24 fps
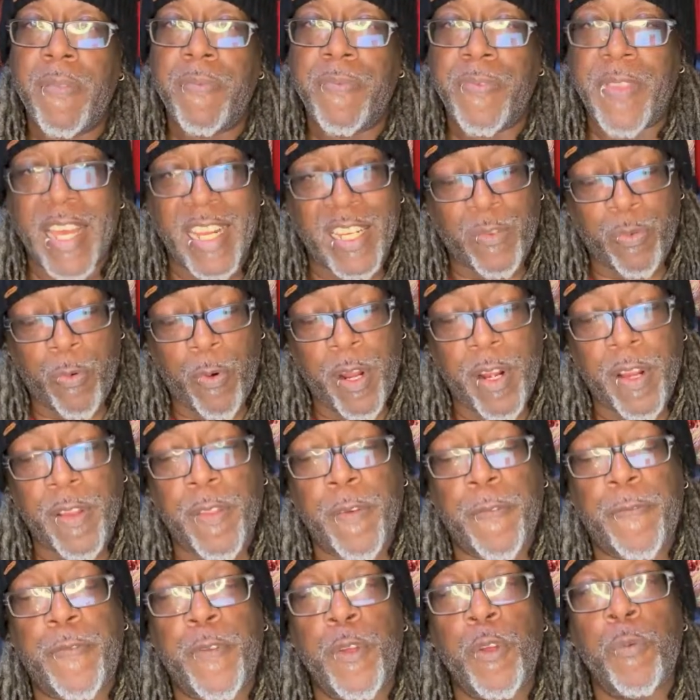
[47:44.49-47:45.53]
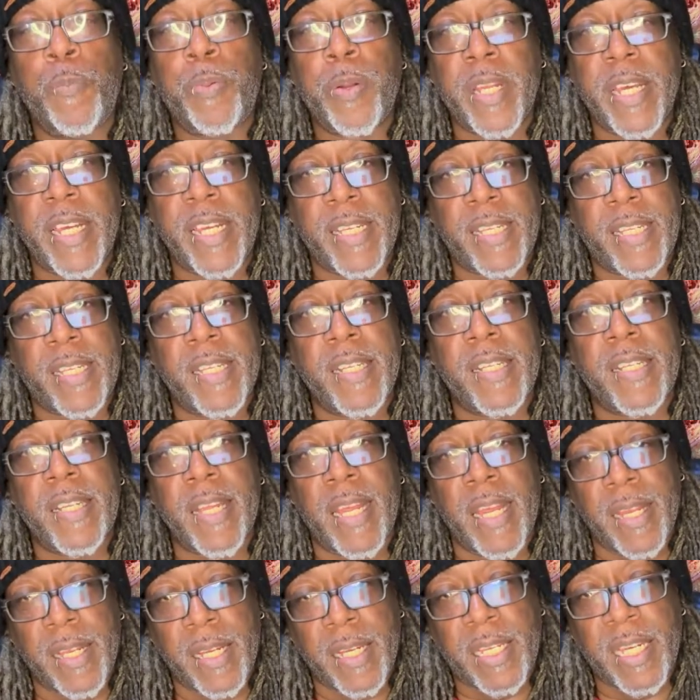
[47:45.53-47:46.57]
That's one of the few places
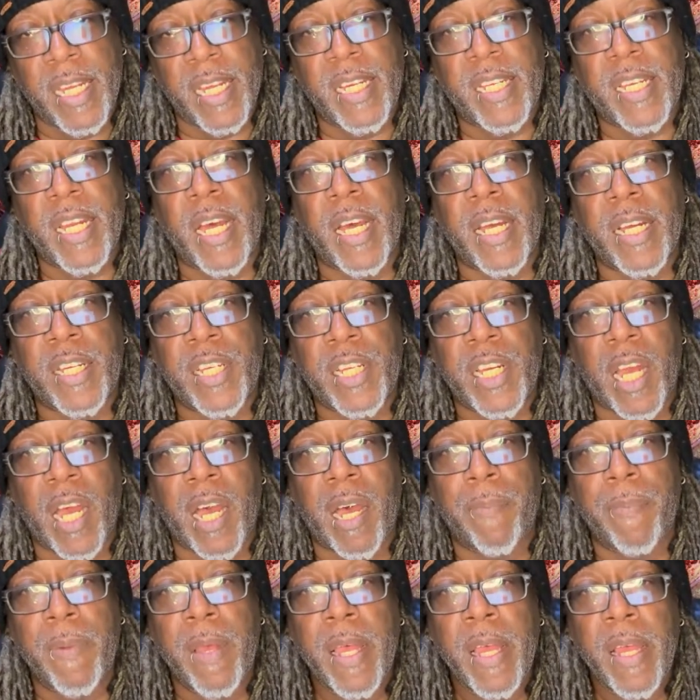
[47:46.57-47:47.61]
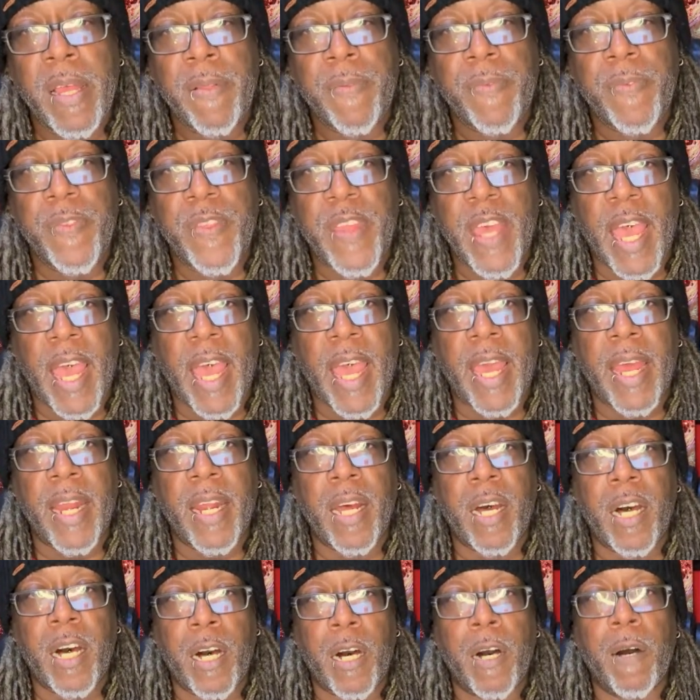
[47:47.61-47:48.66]
in the TikTok shop that
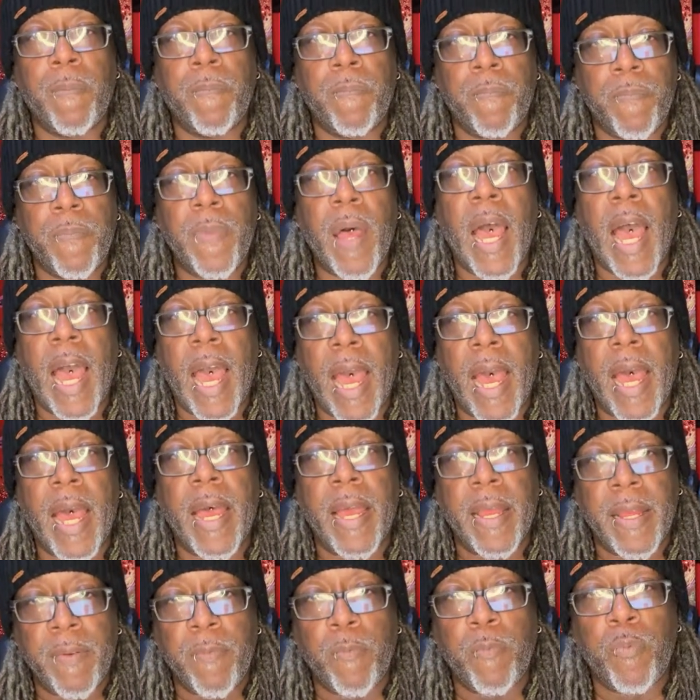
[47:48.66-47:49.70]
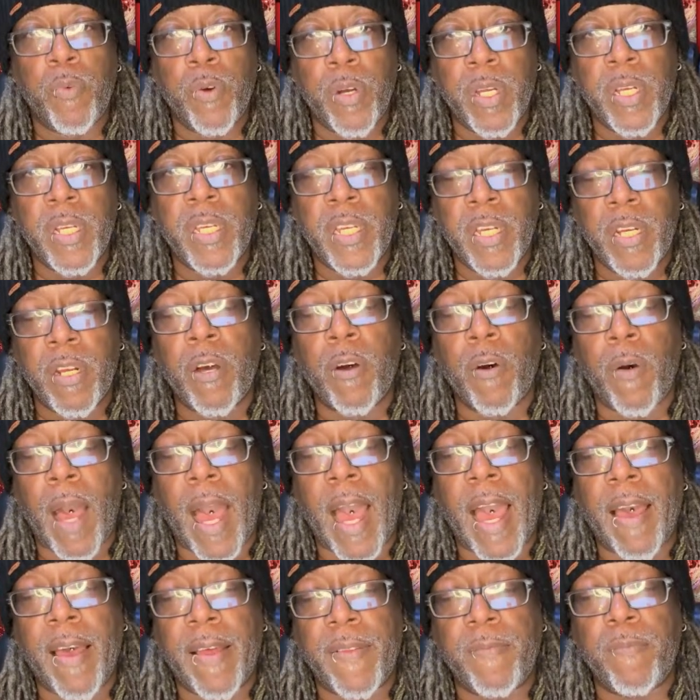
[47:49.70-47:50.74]
I
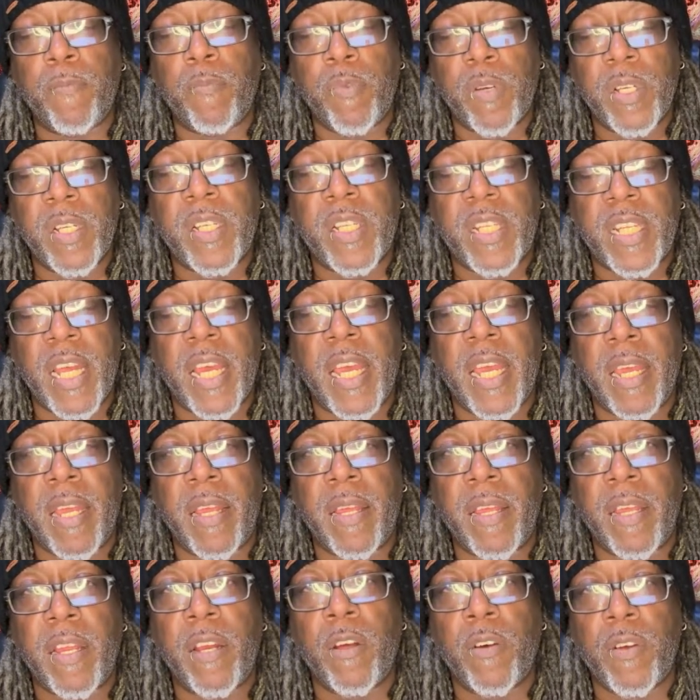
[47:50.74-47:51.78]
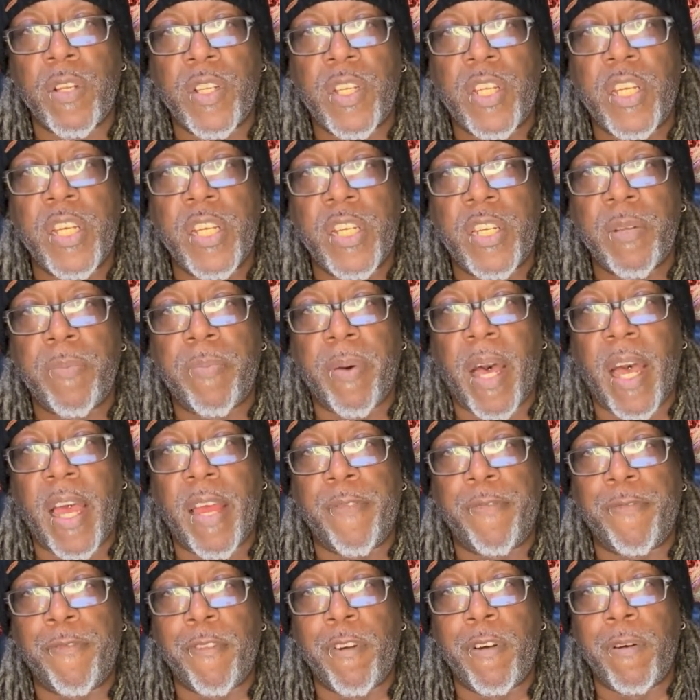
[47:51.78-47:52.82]
would say is good to buy
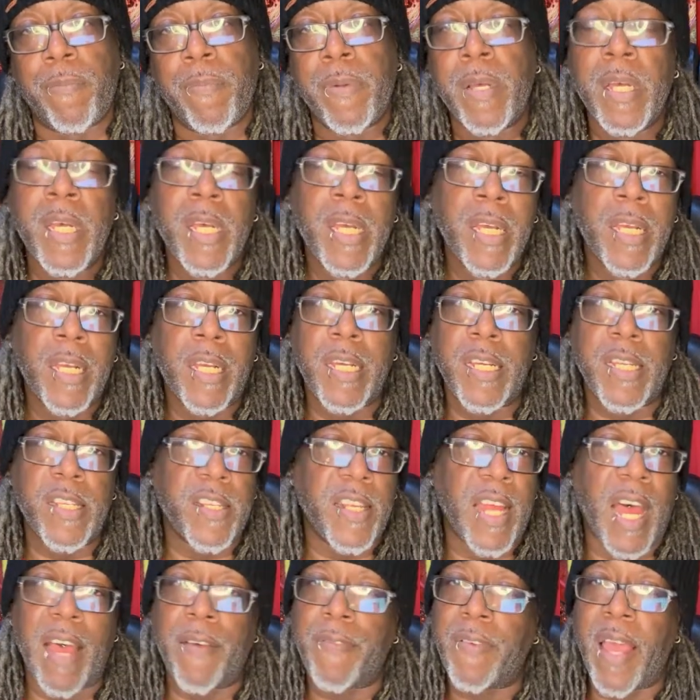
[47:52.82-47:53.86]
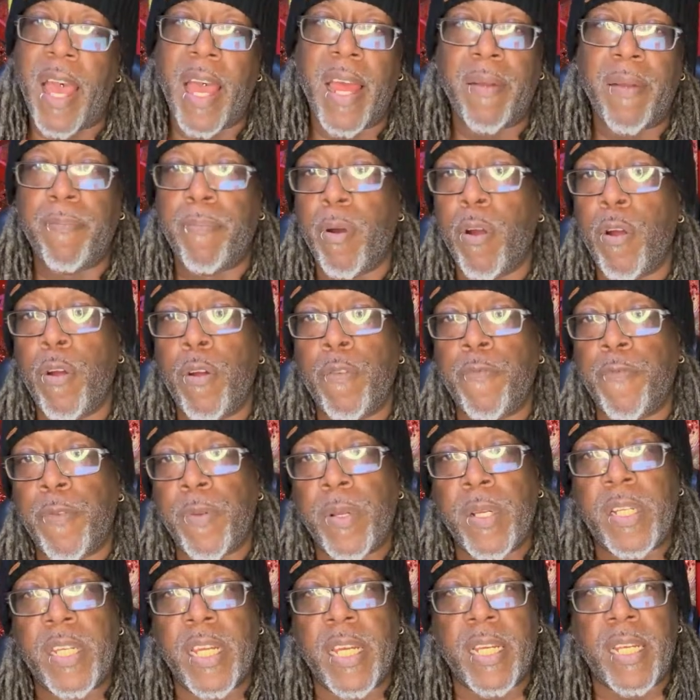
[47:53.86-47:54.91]
from because I've gotten burned from
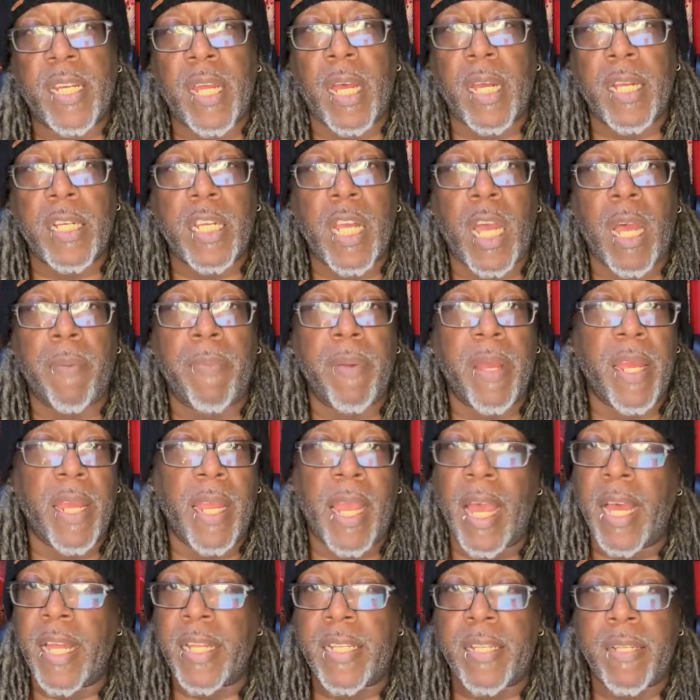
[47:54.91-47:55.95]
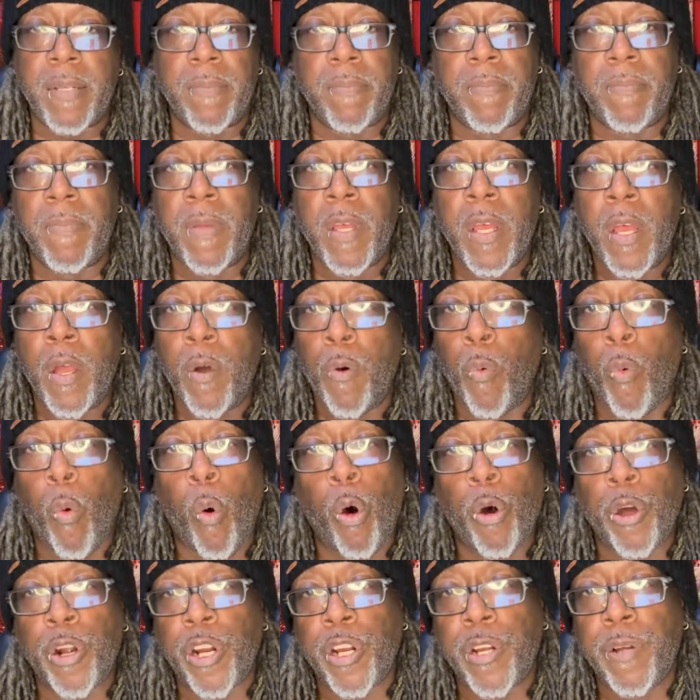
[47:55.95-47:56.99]
the TikTok shop and got some
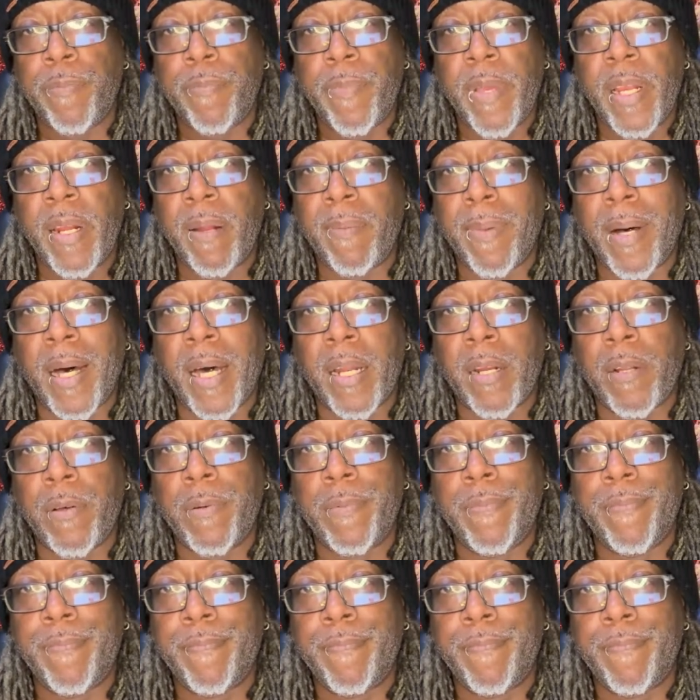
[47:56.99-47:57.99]
water in a bottle.